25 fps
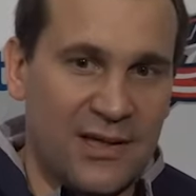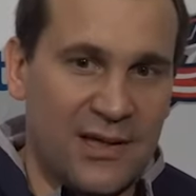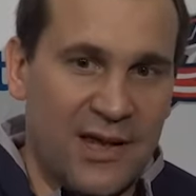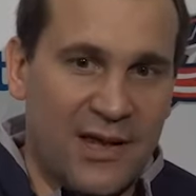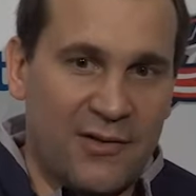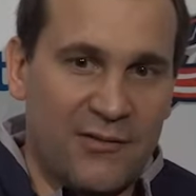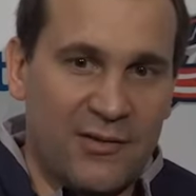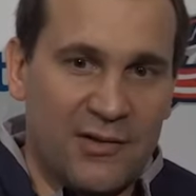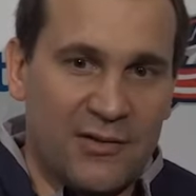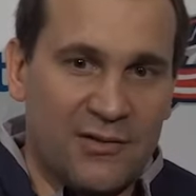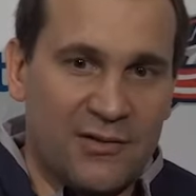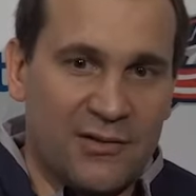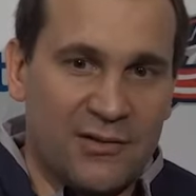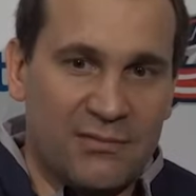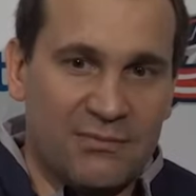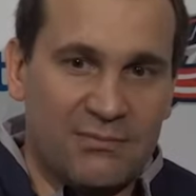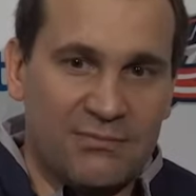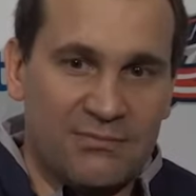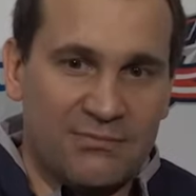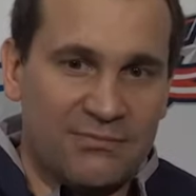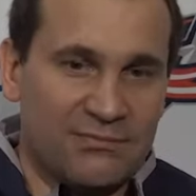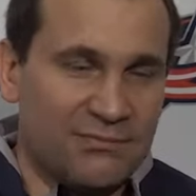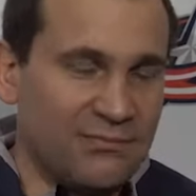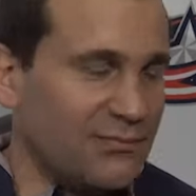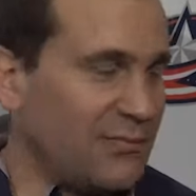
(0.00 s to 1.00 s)
having
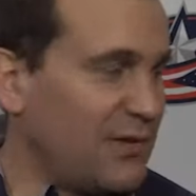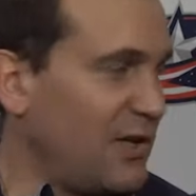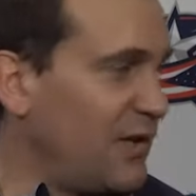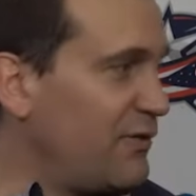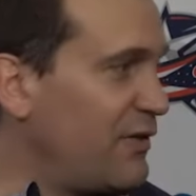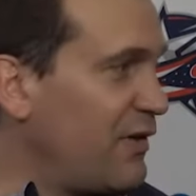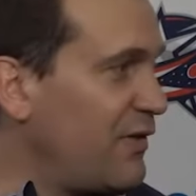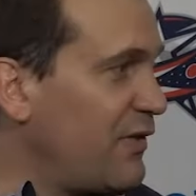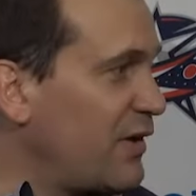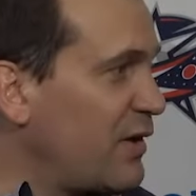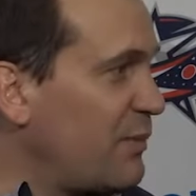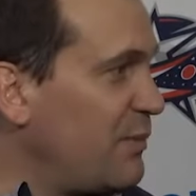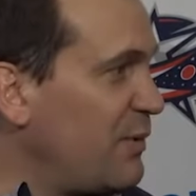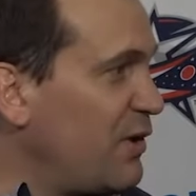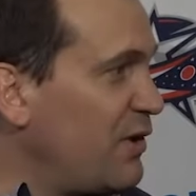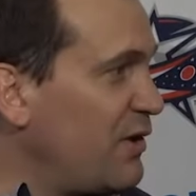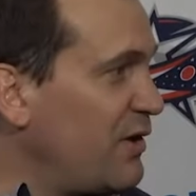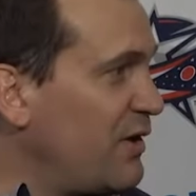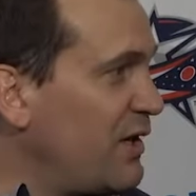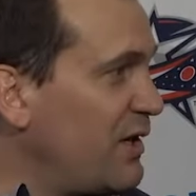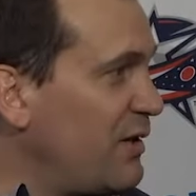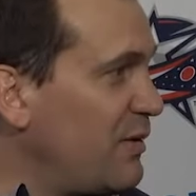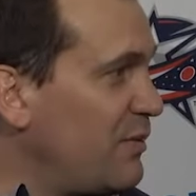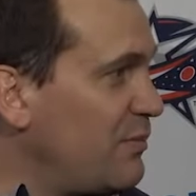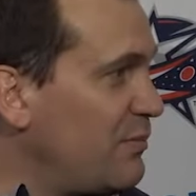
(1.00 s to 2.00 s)
lived in the
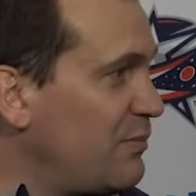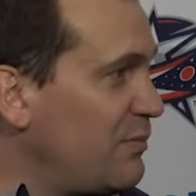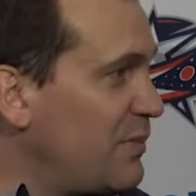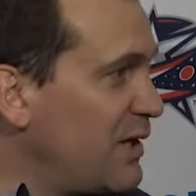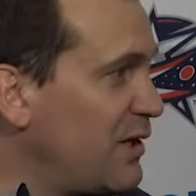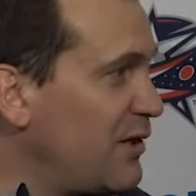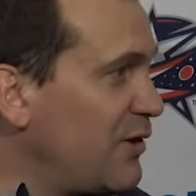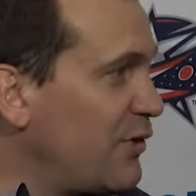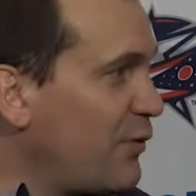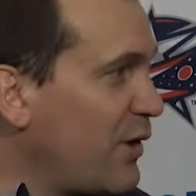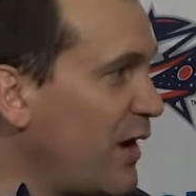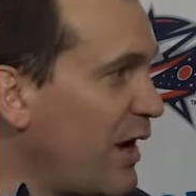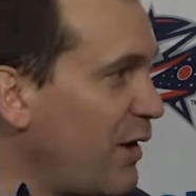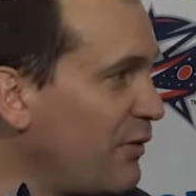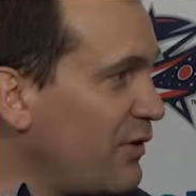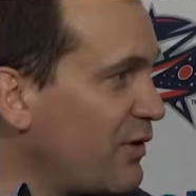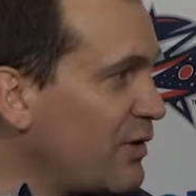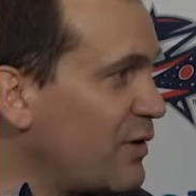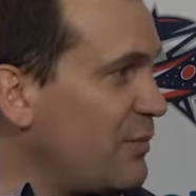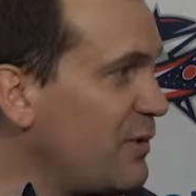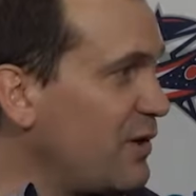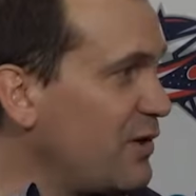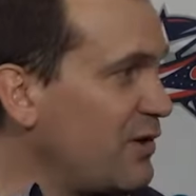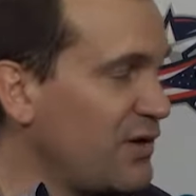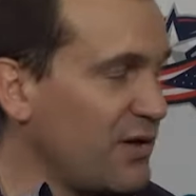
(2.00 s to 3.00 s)
community and being around the
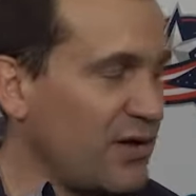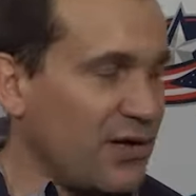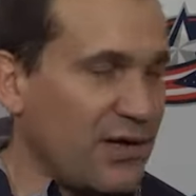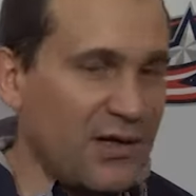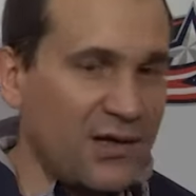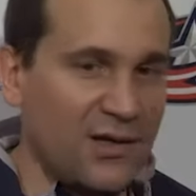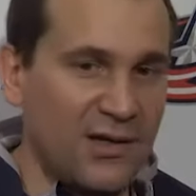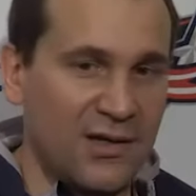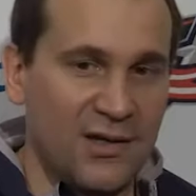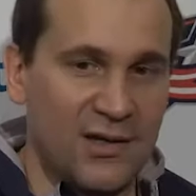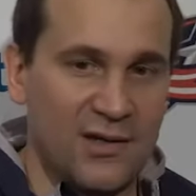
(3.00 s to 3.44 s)
community,